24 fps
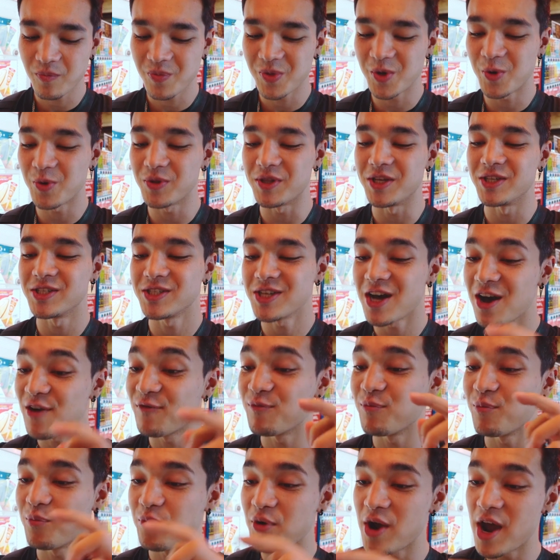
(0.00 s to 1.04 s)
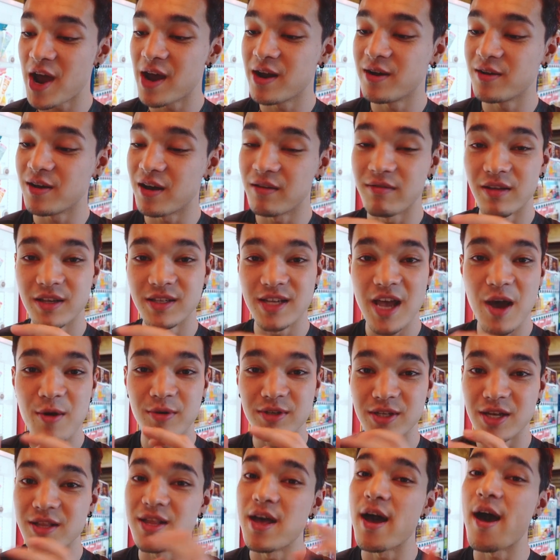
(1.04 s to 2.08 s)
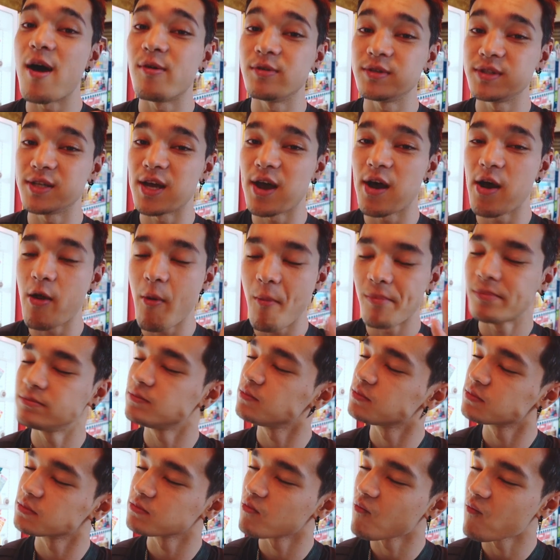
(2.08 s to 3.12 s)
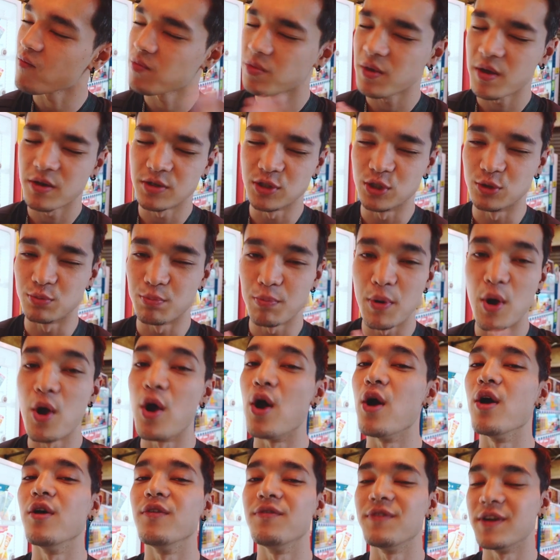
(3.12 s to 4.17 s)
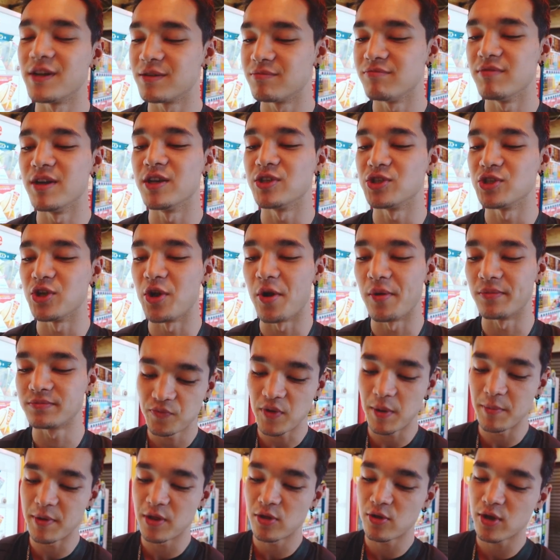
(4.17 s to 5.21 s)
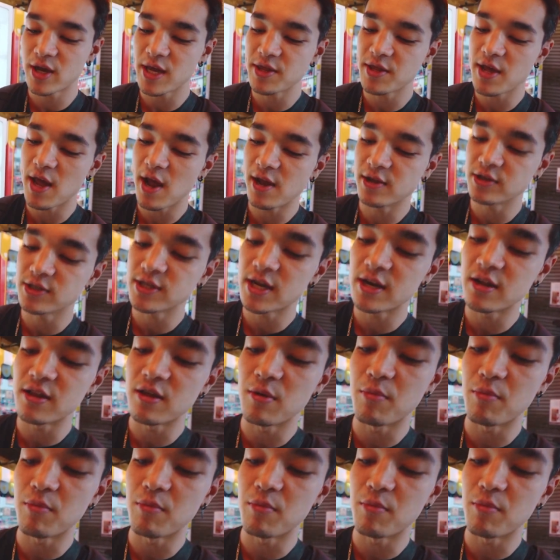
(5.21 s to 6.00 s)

with the soft bread of the sandwich on the outside. It's a perfect mixture. I mean, look at the inside of the